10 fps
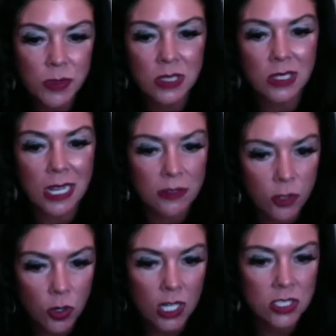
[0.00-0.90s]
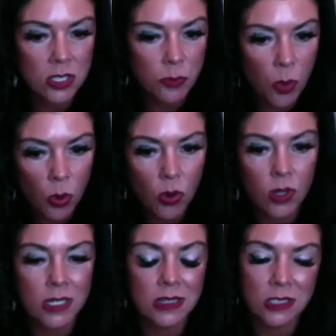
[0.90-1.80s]
but they're kind of across the
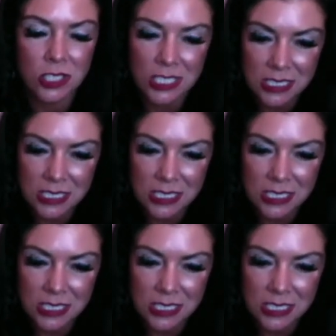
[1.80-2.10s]
board, and they're just,